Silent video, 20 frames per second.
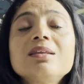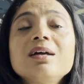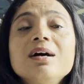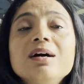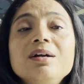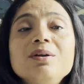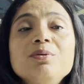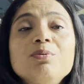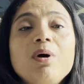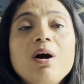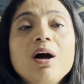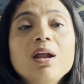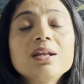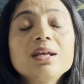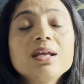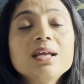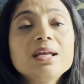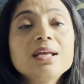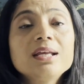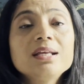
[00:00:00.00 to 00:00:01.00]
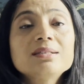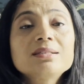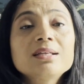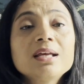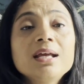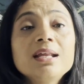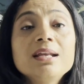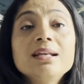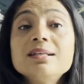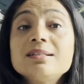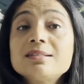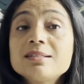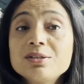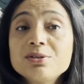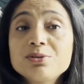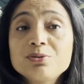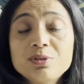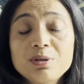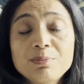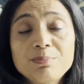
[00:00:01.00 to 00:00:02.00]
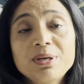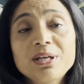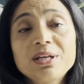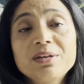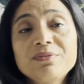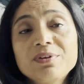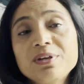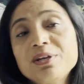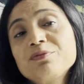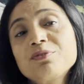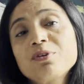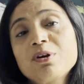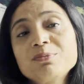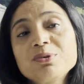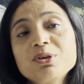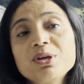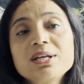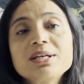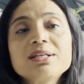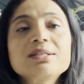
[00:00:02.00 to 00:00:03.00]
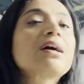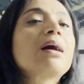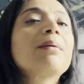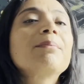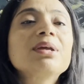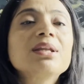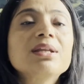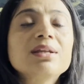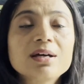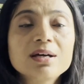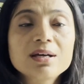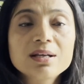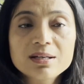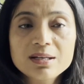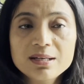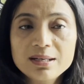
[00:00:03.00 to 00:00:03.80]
Third one is listen to the briefing from your examiner.